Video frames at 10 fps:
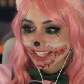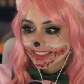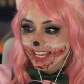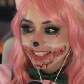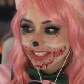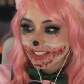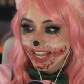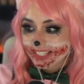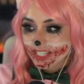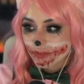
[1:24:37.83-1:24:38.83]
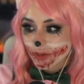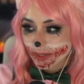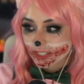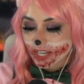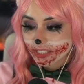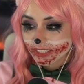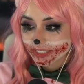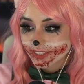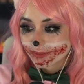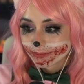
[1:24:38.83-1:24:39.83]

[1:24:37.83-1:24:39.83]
That's a classic from my childhood.